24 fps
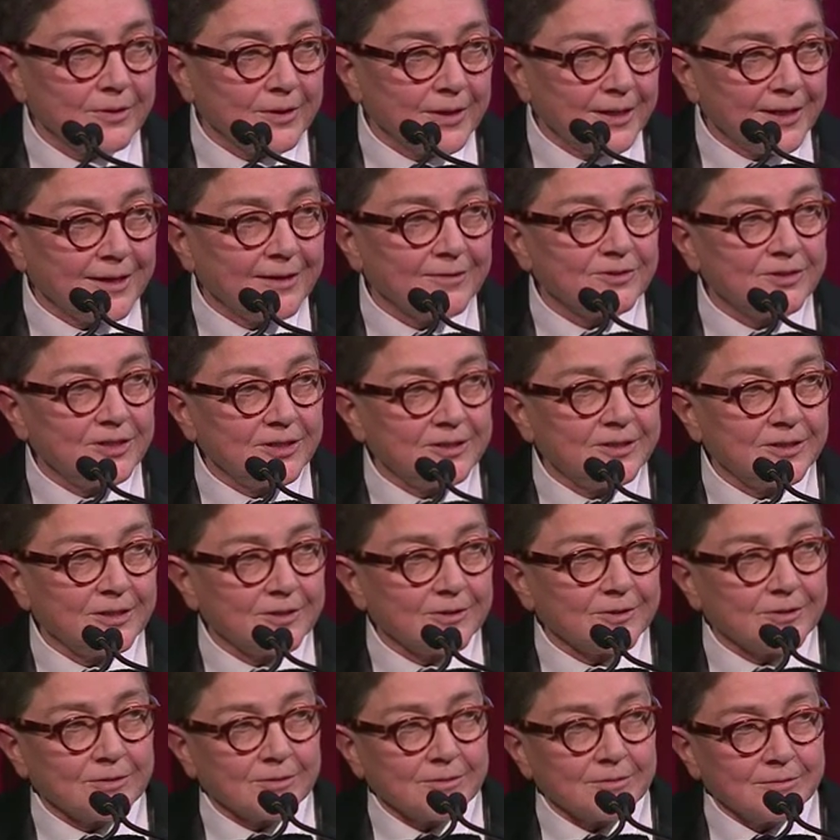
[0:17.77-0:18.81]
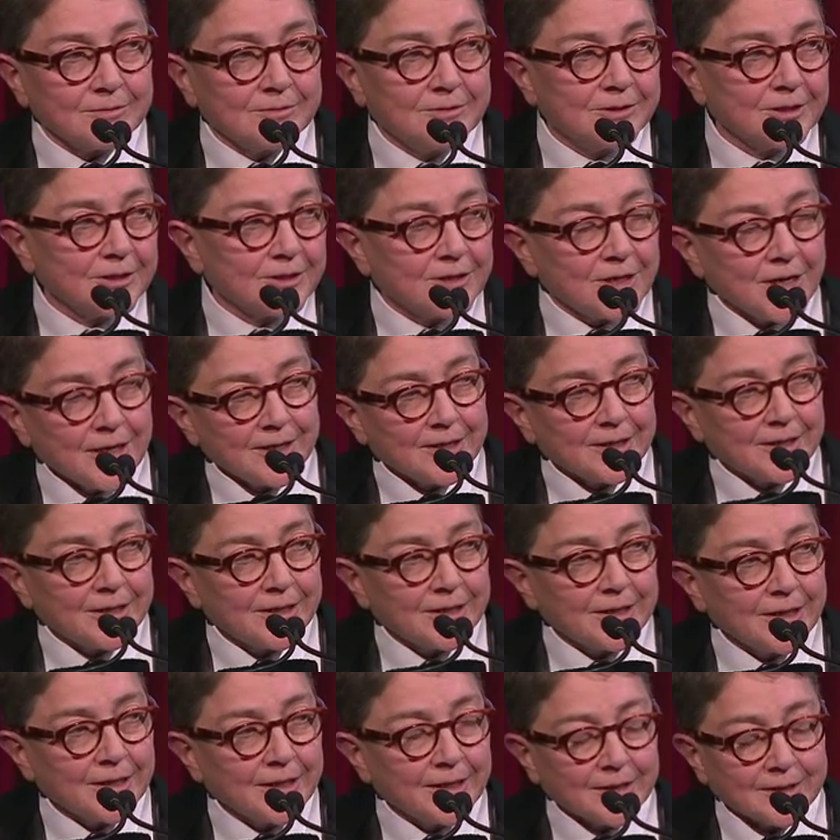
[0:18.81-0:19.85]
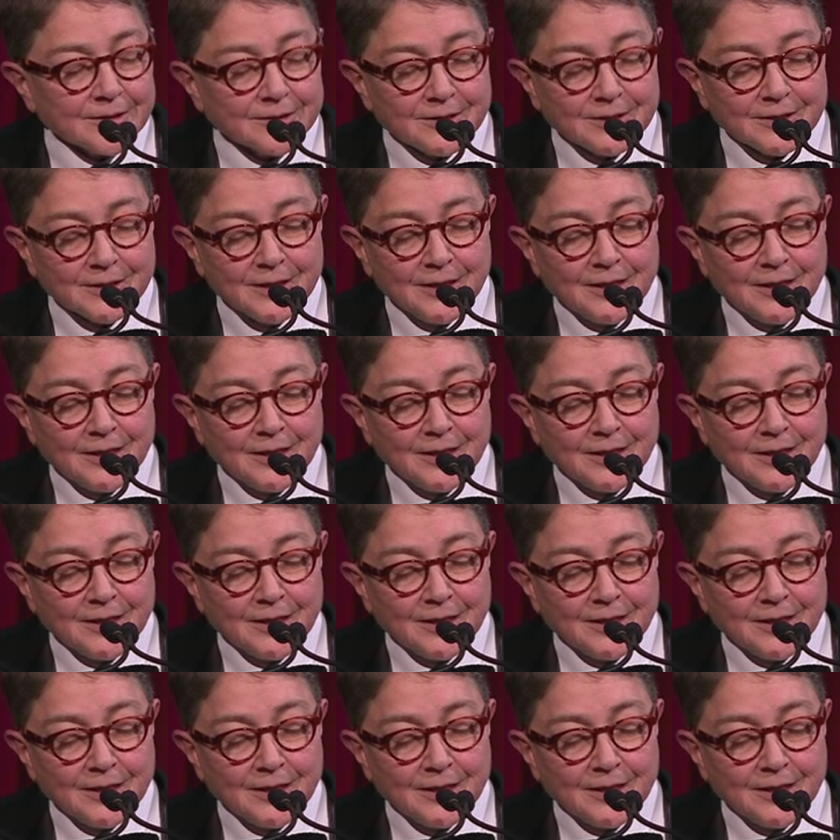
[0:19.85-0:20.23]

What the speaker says: out to dinner to kind of connect.